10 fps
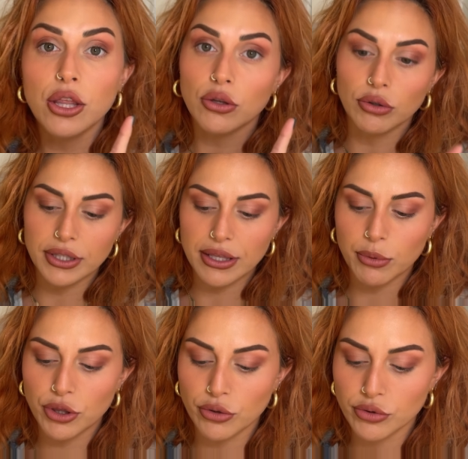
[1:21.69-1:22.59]
The only thing
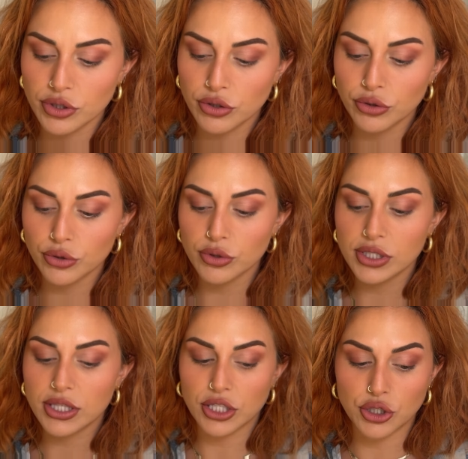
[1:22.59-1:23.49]
with those glues,
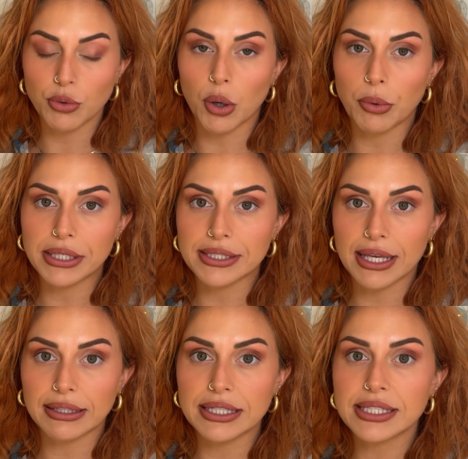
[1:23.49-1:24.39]
the duo ones
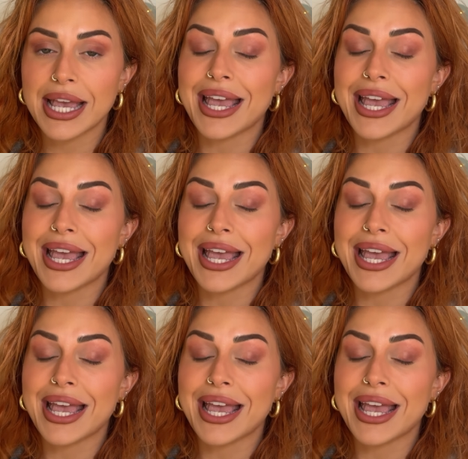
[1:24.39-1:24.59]
at least,